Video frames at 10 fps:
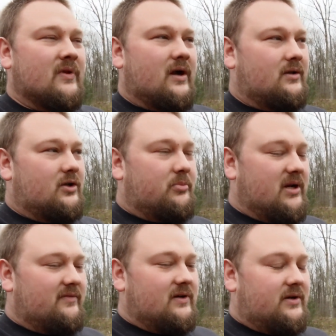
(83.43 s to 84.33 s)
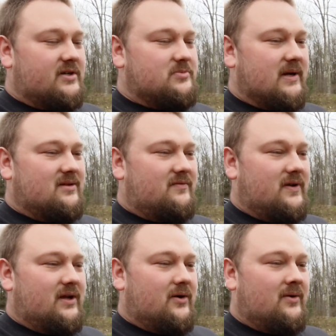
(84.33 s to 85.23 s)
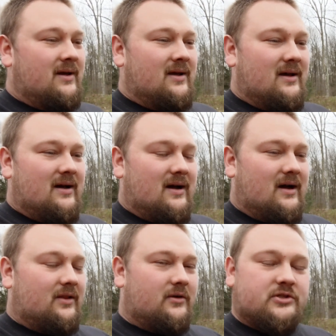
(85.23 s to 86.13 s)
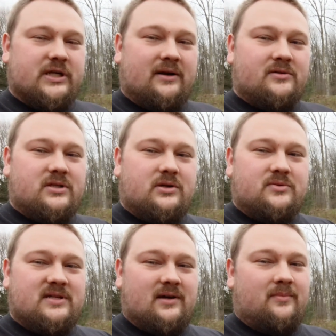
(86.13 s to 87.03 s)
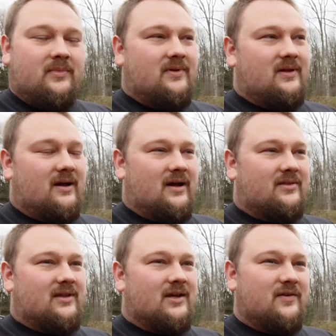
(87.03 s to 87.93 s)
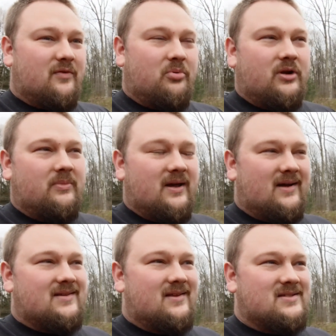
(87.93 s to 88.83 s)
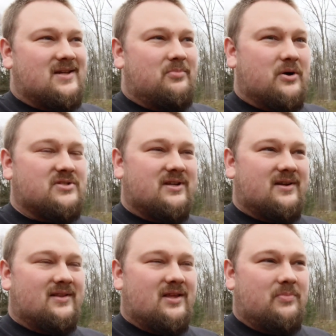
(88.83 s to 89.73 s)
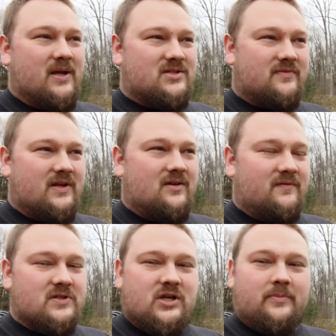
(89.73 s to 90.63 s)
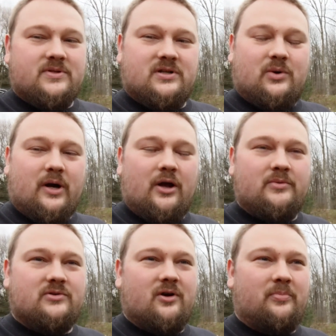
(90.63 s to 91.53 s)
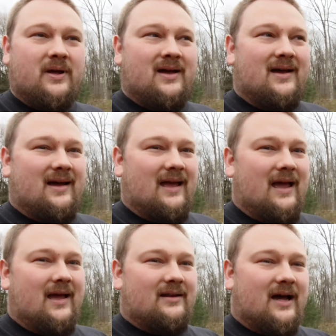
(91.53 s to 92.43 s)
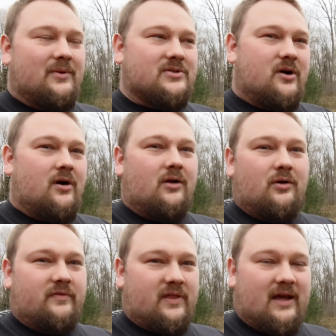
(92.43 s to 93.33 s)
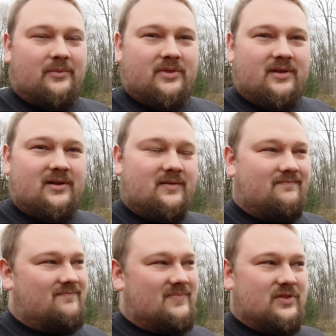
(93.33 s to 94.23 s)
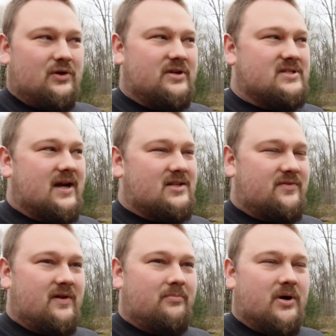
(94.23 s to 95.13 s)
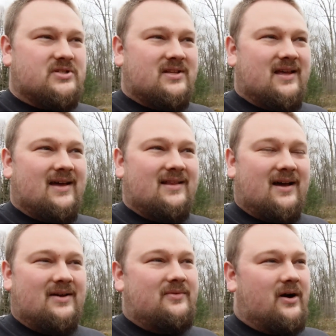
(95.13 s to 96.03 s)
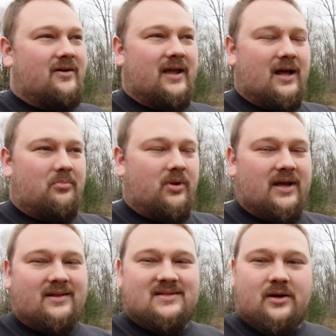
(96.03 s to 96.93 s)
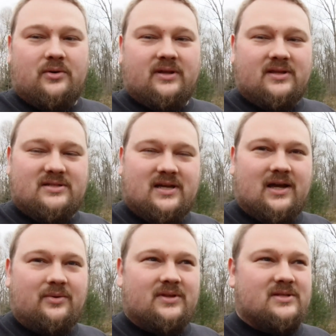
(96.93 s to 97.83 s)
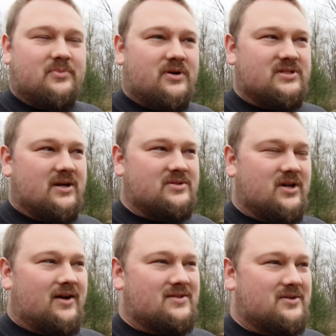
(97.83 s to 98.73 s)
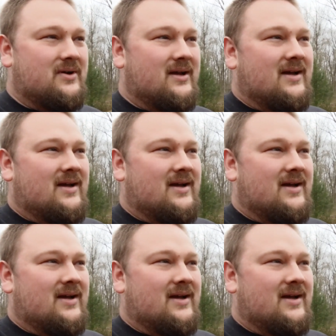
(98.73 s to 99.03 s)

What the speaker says: a little bit of an unexpected video. A little shout out to you, Tim. Thank you for putting me on to this. He posted it in the Pennsylvania Fish Keepers and Aquariums group, and I was all over that. Within 30 seconds of him posting that, I already had a plan to go get this tank with this person I was talking to.